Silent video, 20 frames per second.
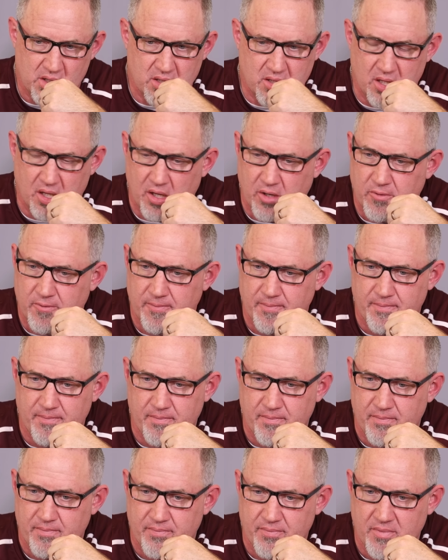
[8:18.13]
No.
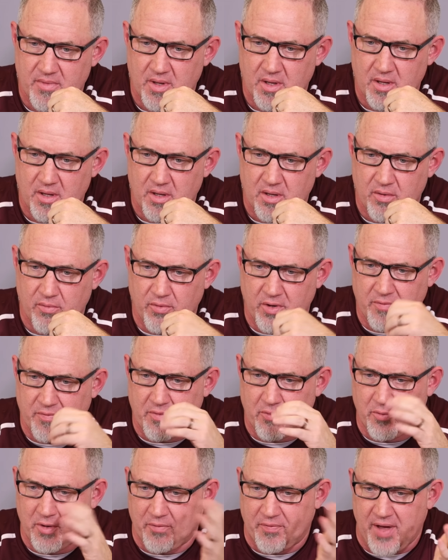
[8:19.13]

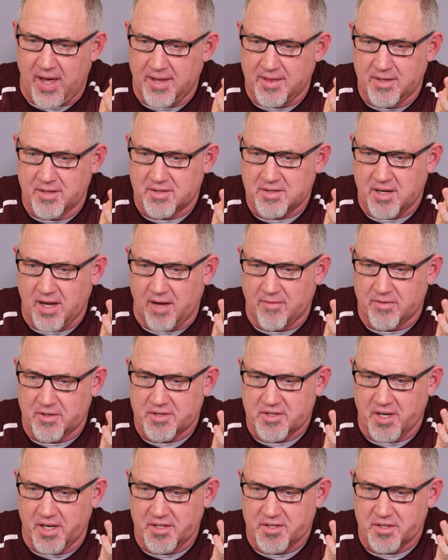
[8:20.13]
We've had this
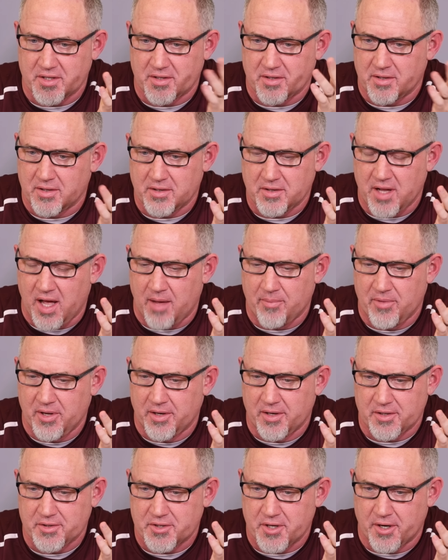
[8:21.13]
conversation, not
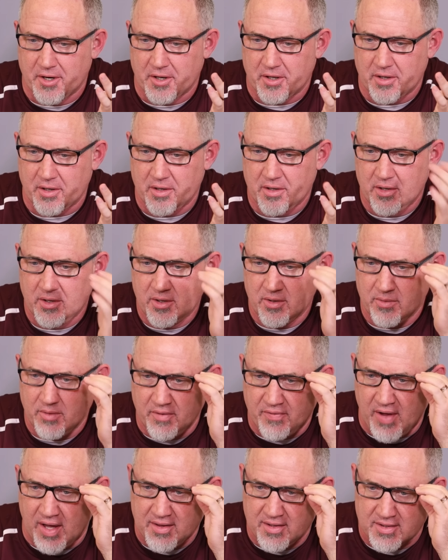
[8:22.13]
being a jerk.
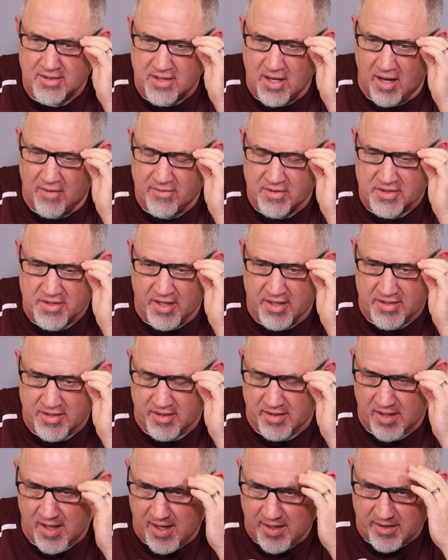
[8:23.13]
We've had this
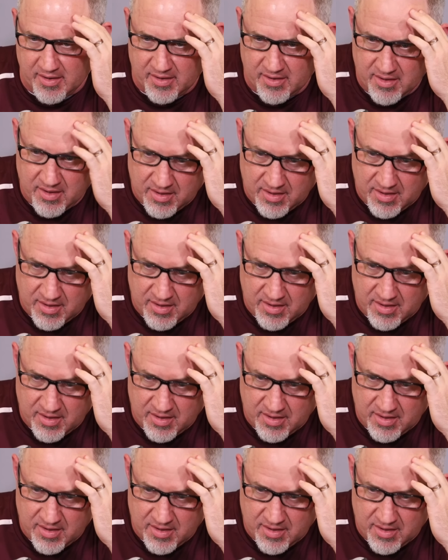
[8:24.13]
conversation like,